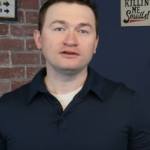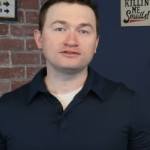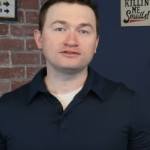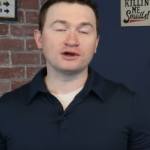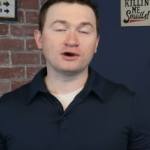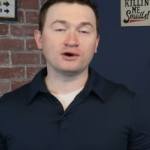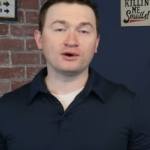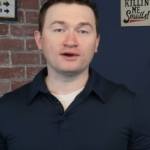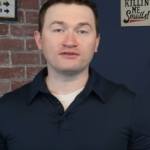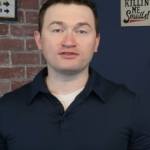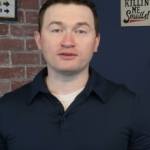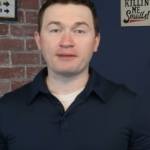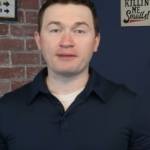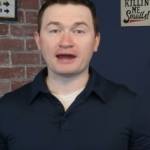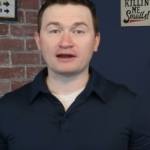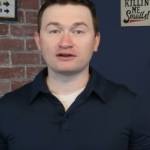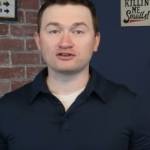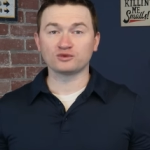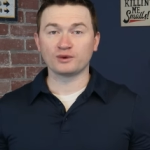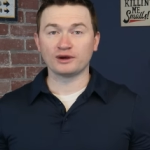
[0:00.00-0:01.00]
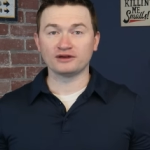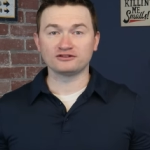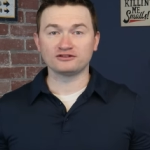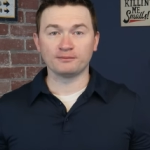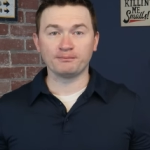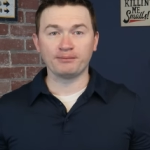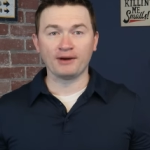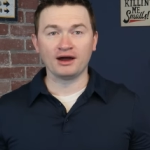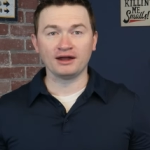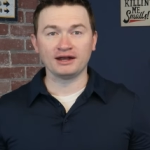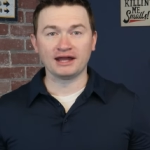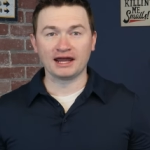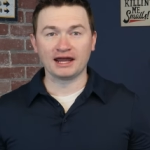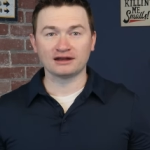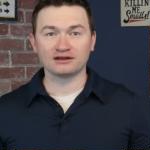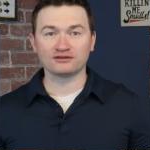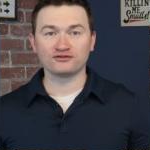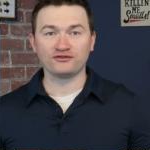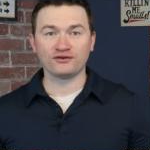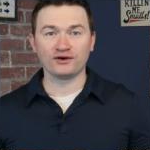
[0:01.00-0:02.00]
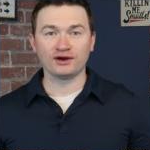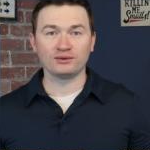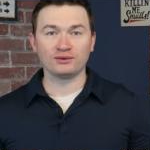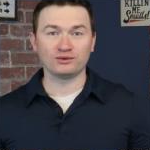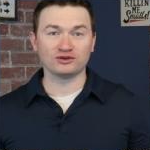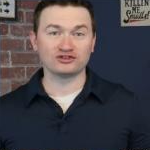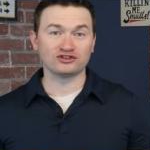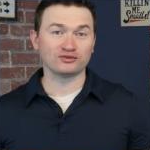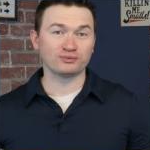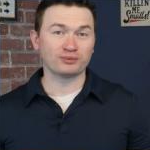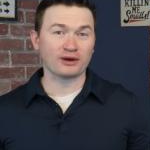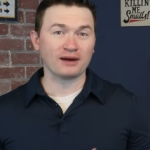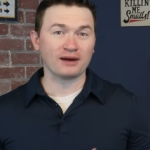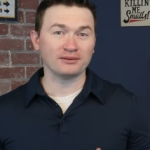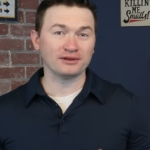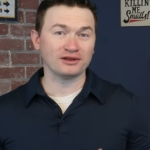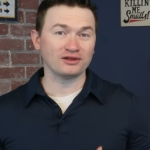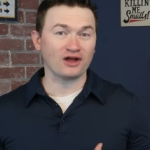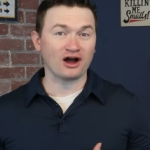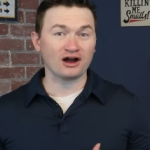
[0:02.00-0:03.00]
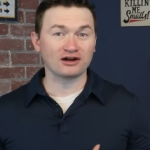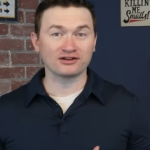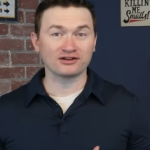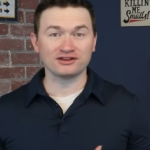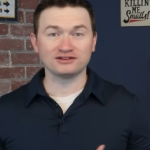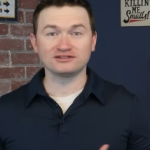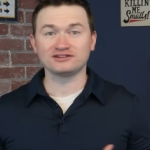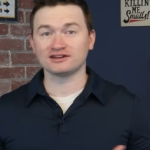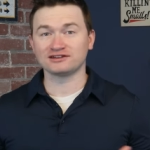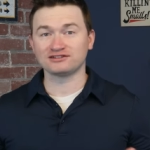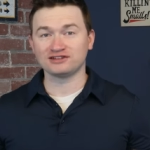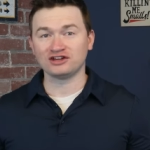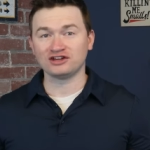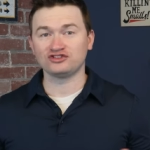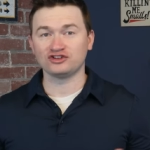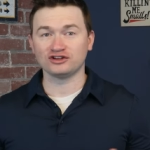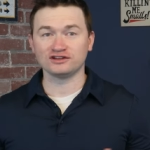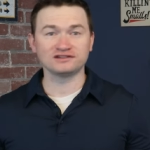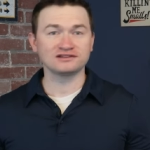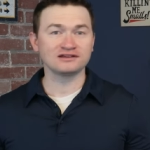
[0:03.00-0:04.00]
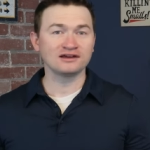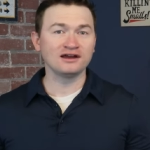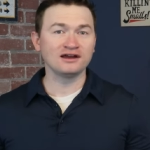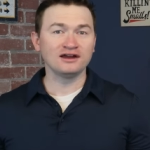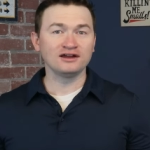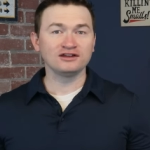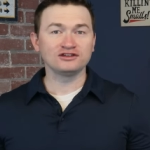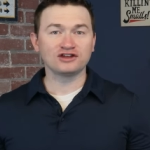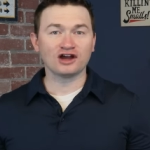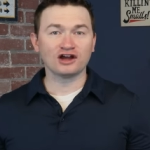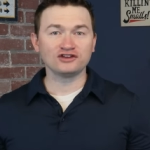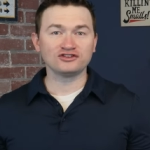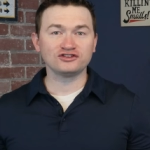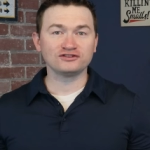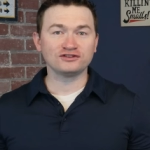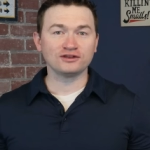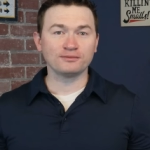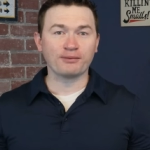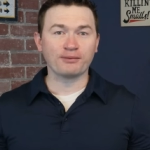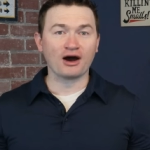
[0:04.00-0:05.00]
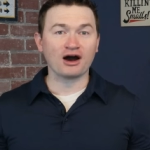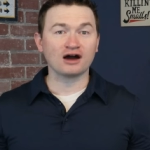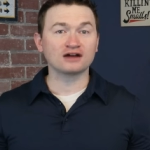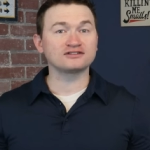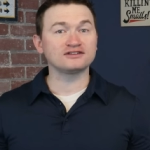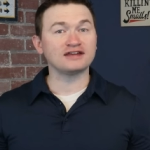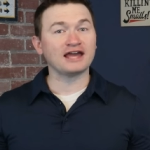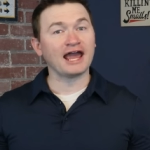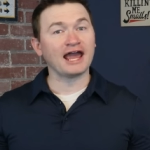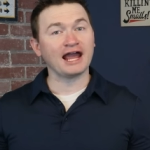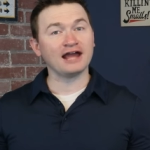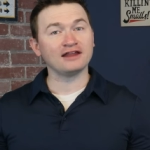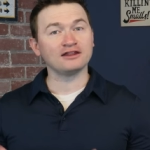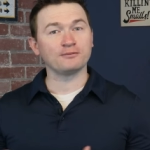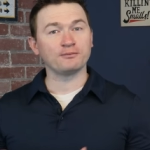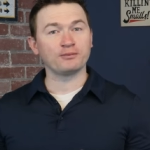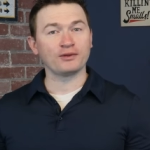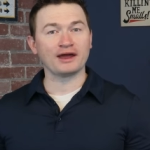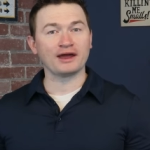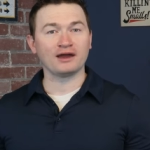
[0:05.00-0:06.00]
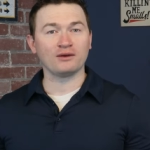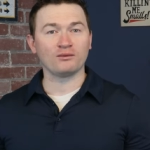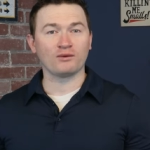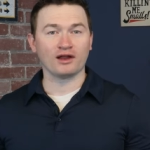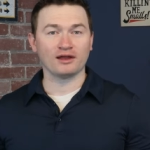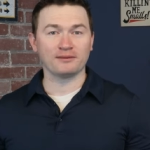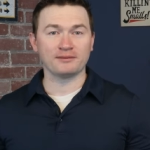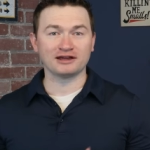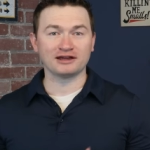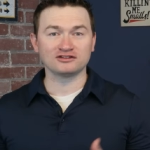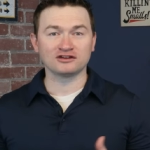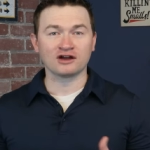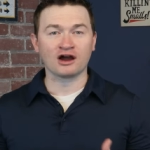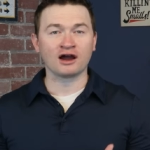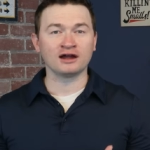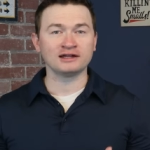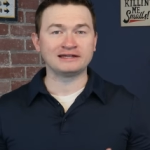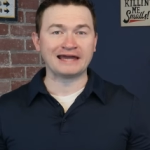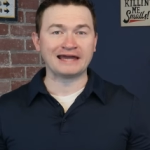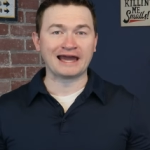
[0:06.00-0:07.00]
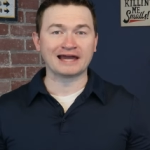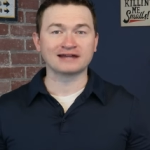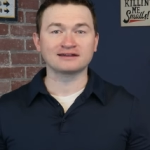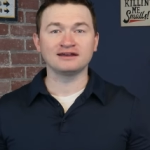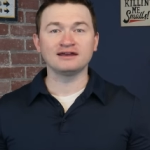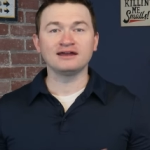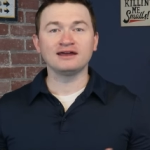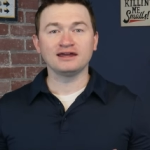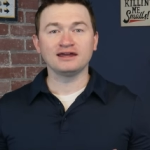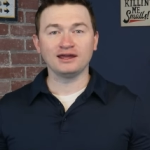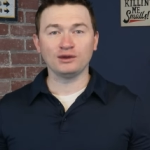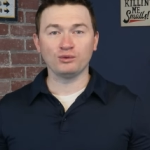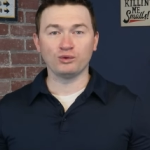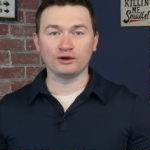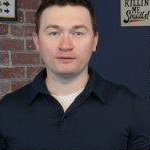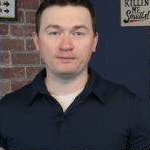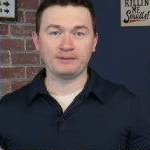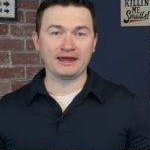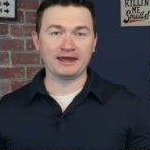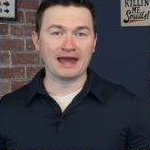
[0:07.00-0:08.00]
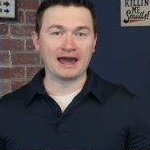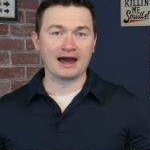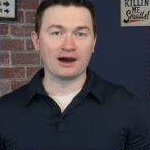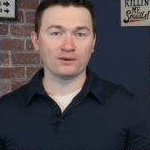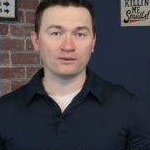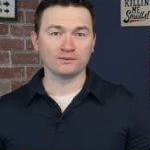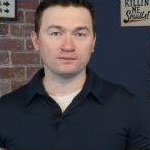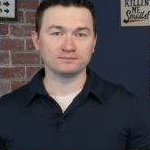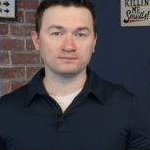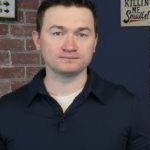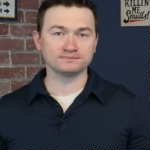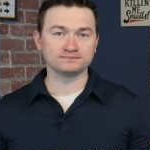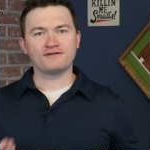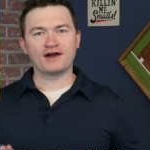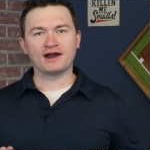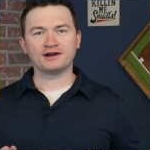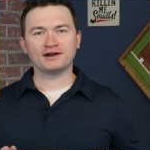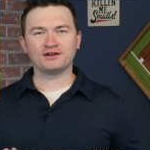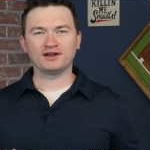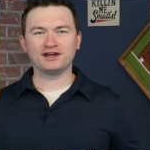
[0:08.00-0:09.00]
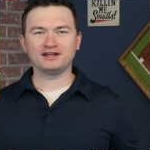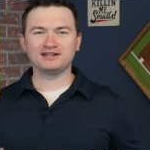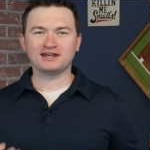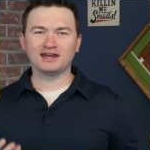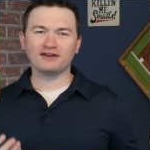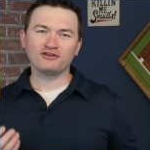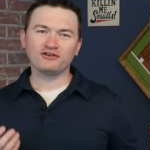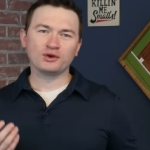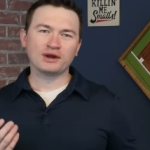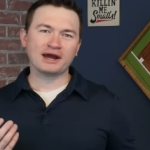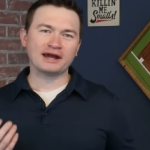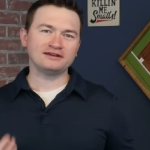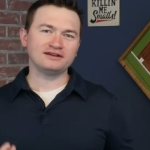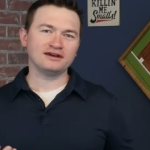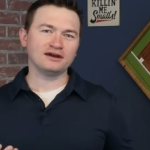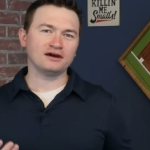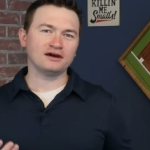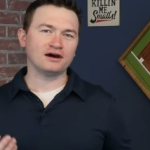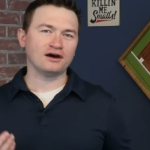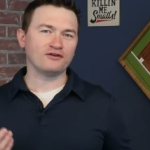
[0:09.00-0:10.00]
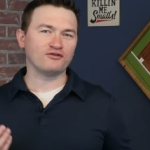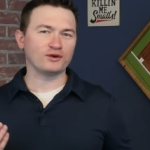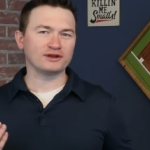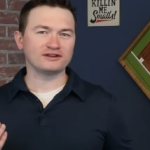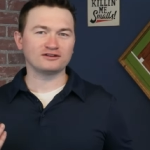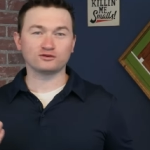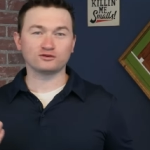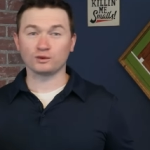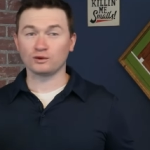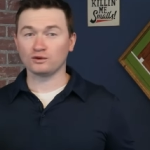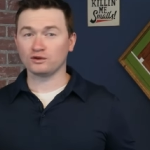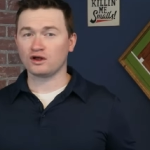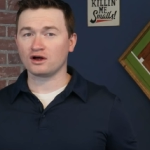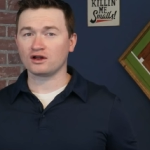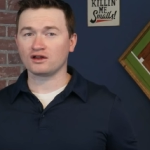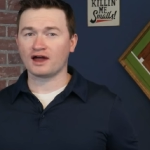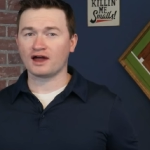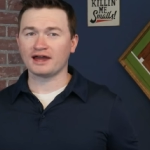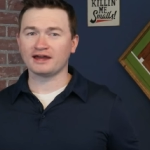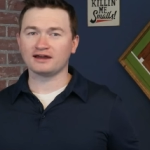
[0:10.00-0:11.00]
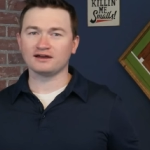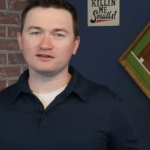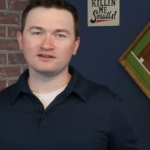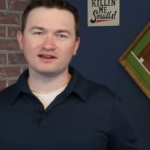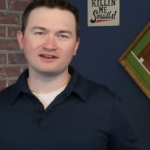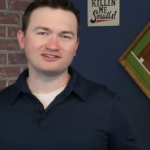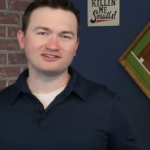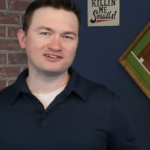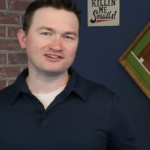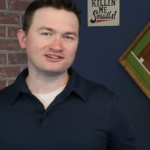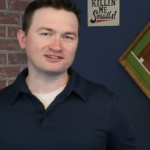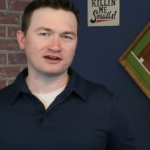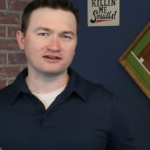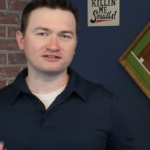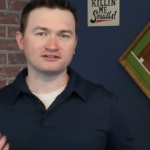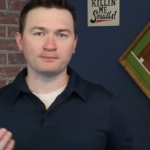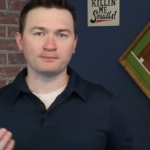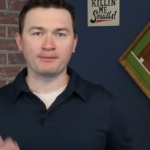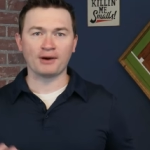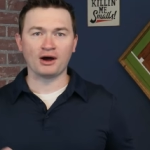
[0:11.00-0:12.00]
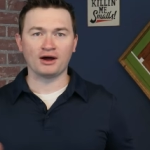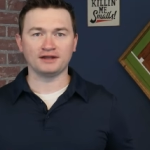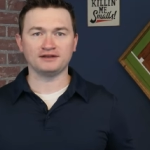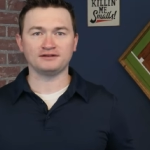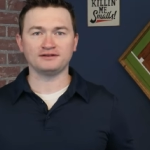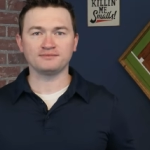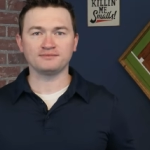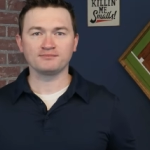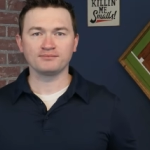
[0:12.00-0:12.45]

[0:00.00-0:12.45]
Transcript: So if the batter squares to bunt and his foot, which is probably longer than six inches, touches the box and the plate while he makes contact, he would be out. Finally, to give you an idea of what this will look like, let's discuss a bunt.